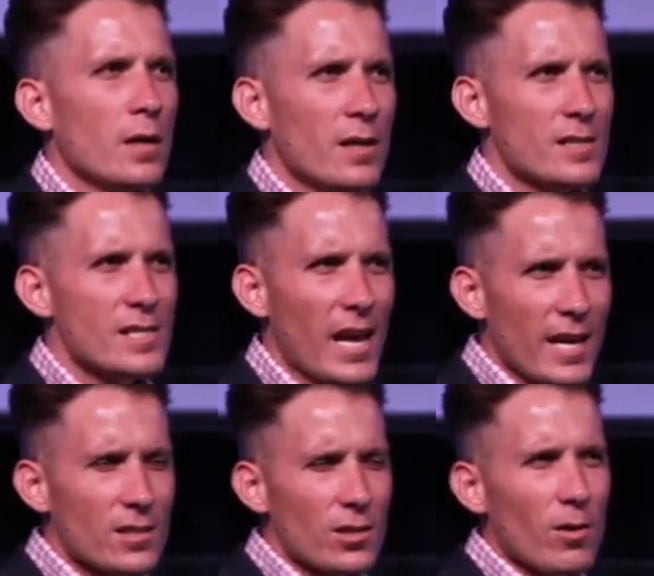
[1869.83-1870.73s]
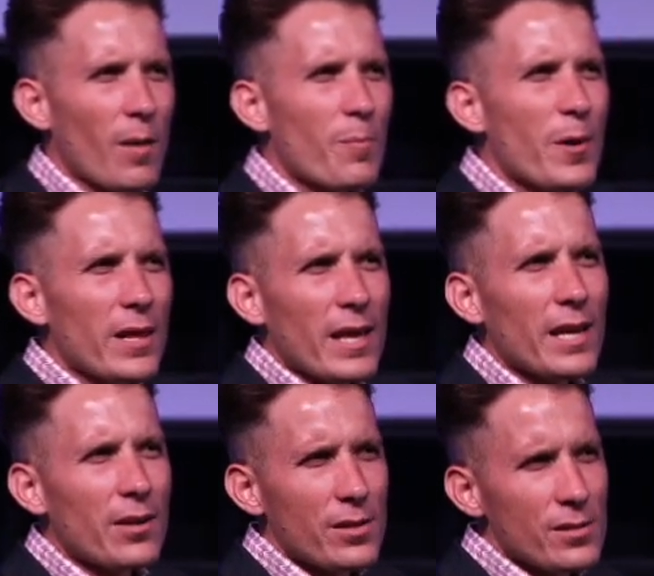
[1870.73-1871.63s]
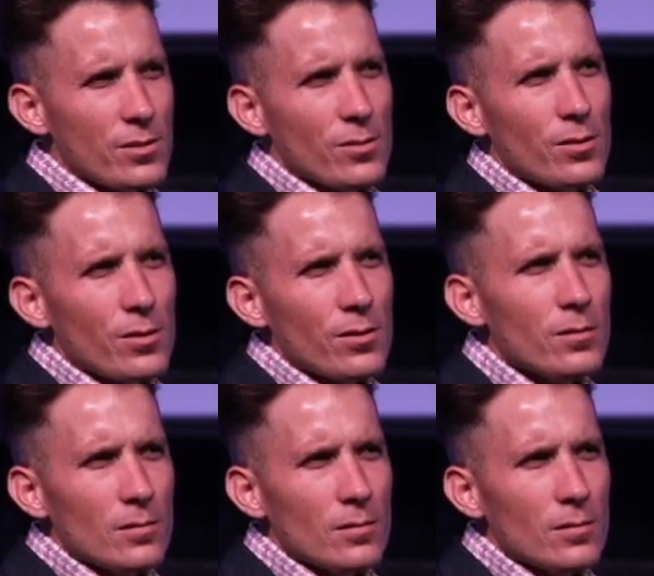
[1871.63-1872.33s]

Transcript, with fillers: He's saying to you, I bring increase to you.